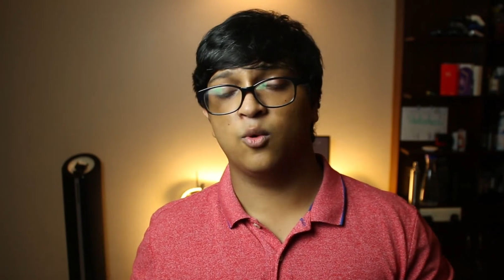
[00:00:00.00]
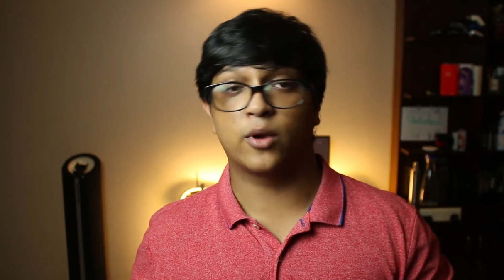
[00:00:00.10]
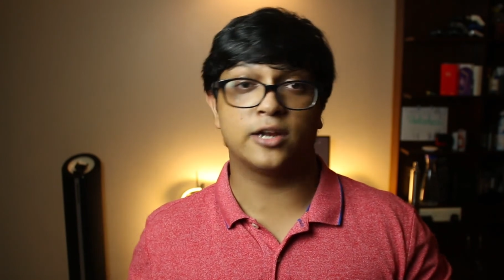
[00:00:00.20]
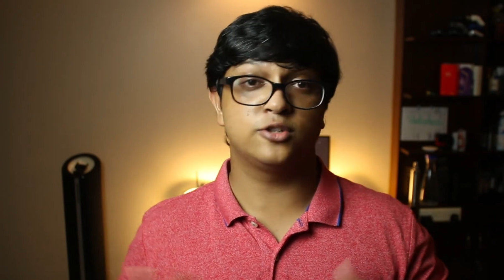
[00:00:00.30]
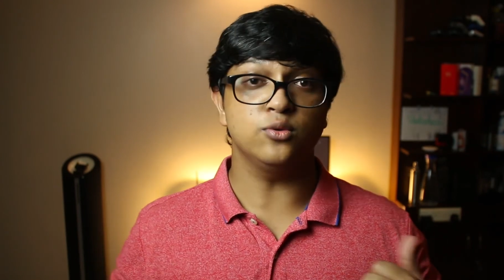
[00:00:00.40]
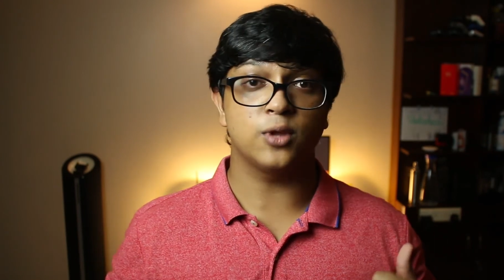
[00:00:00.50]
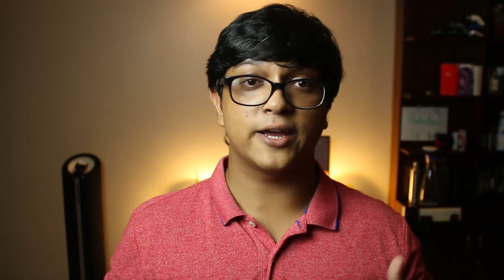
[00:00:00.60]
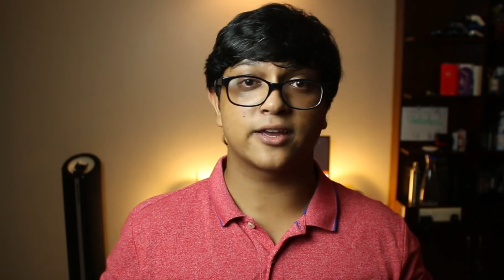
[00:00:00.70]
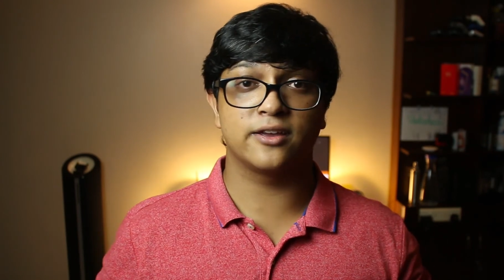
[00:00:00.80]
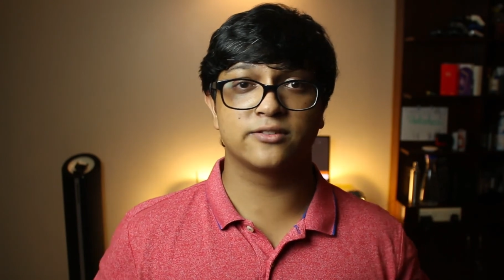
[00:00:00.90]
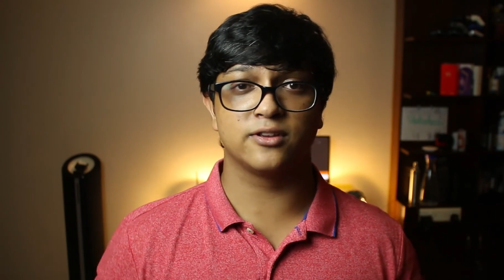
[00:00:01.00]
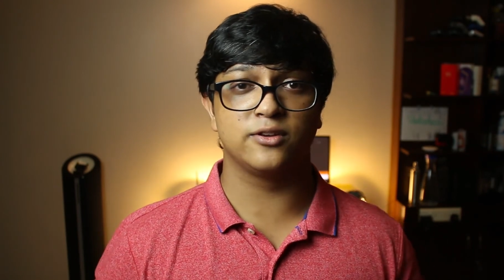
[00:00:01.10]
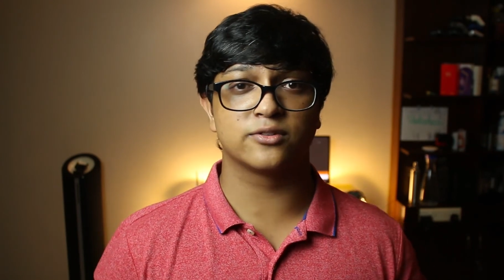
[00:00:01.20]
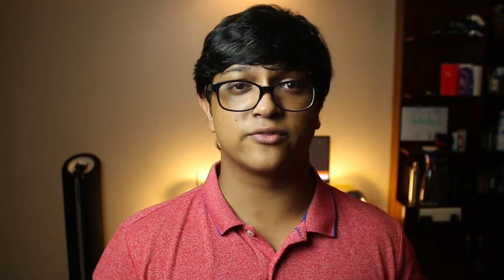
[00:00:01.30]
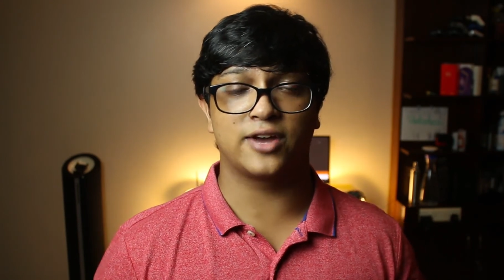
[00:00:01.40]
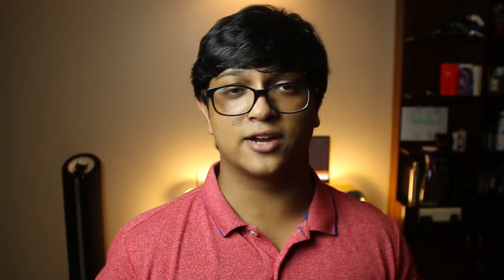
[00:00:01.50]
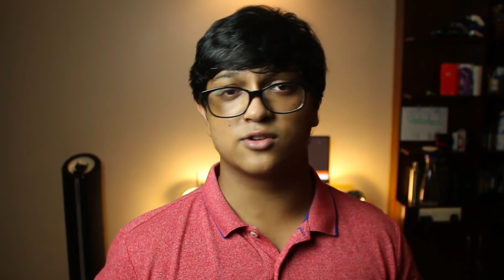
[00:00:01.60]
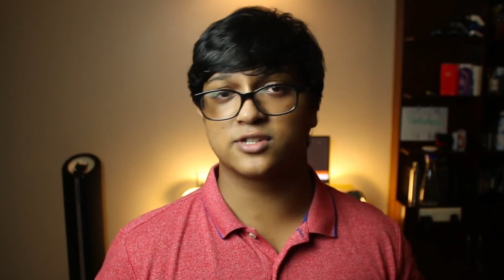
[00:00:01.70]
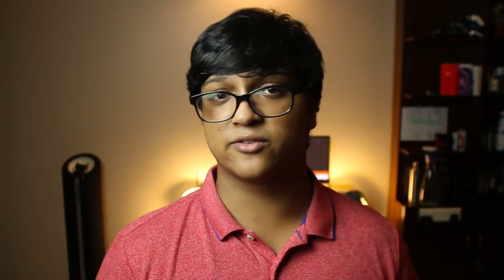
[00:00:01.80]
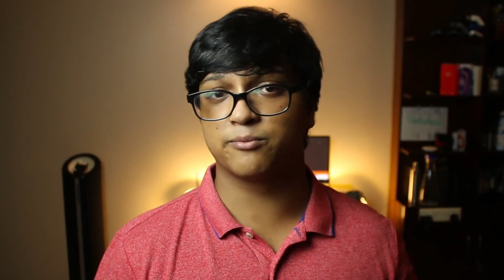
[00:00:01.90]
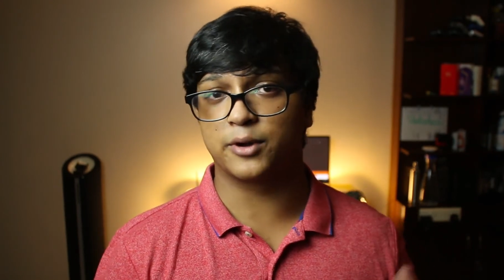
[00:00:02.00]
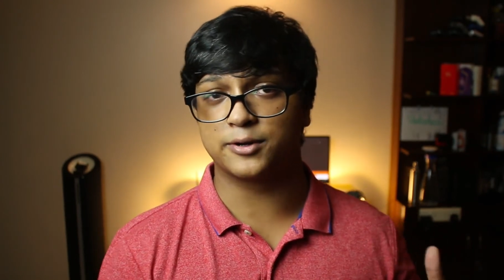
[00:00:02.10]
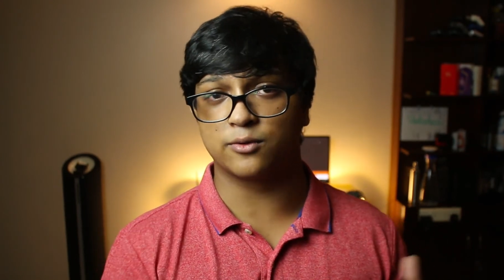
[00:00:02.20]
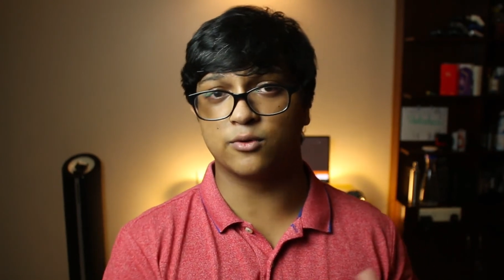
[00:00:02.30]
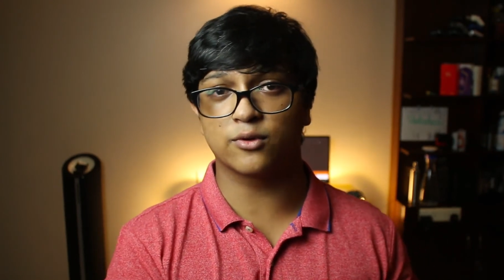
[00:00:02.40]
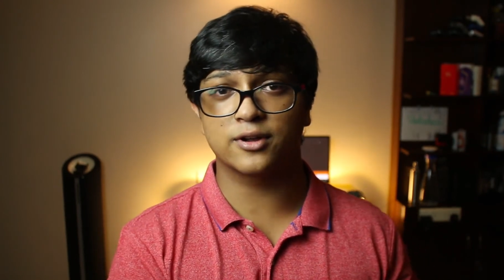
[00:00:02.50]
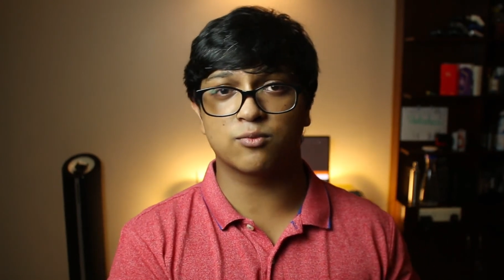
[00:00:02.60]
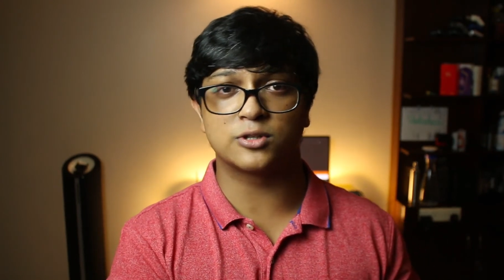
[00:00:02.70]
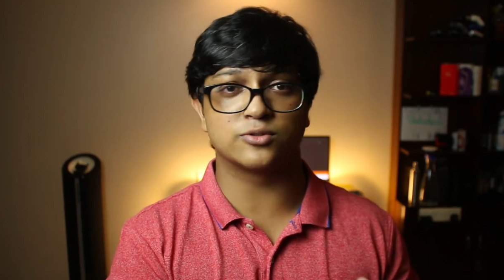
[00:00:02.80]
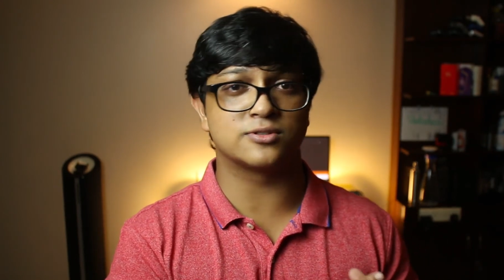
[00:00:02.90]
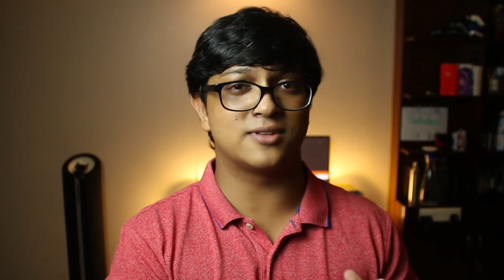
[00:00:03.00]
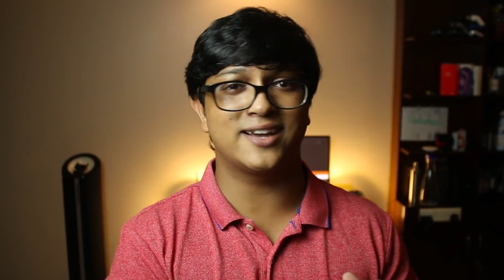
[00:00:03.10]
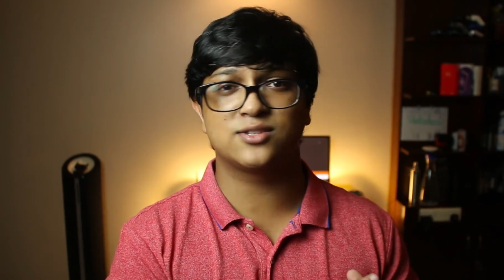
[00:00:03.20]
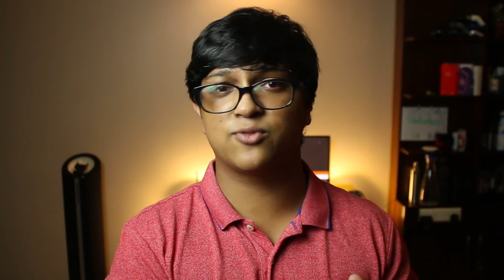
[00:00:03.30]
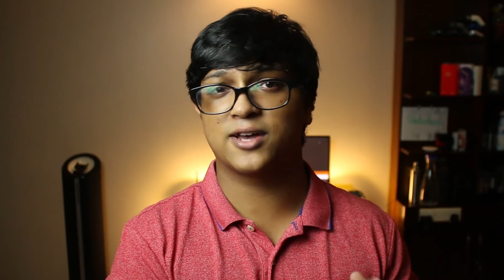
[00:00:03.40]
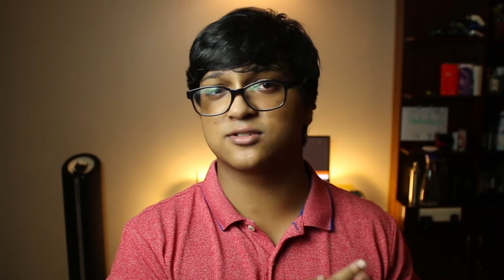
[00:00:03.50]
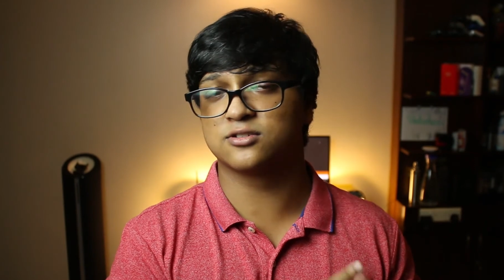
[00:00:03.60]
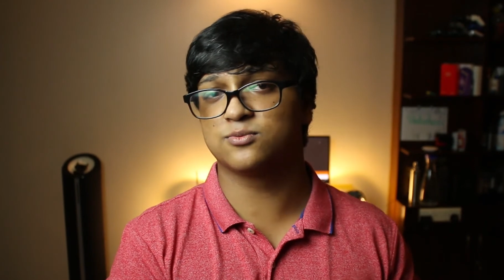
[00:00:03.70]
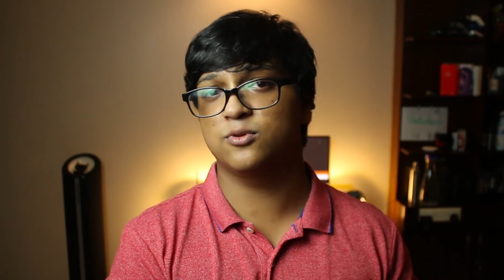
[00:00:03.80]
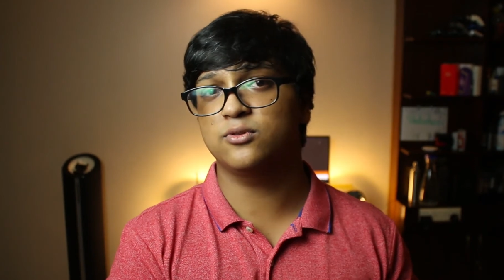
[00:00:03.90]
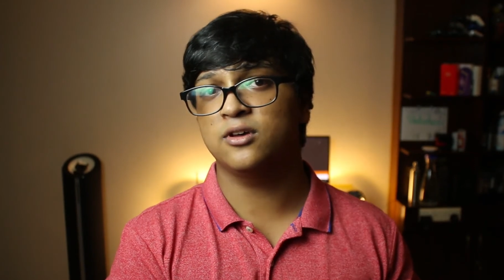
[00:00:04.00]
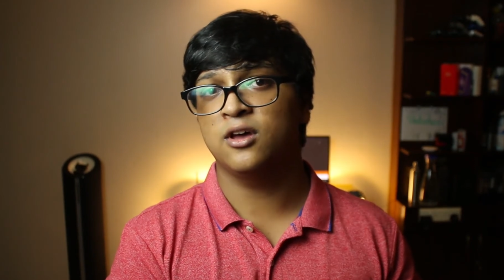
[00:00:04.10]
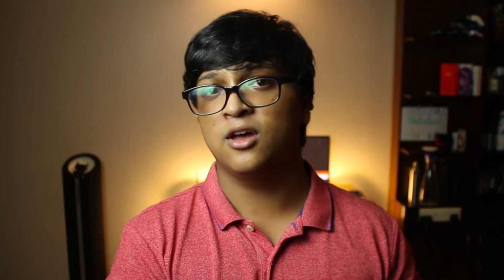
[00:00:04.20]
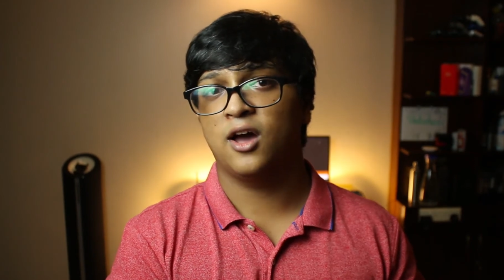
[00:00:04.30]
What I do like is the use of Android 7.0 Nougat, which is nice, fast, and smooth.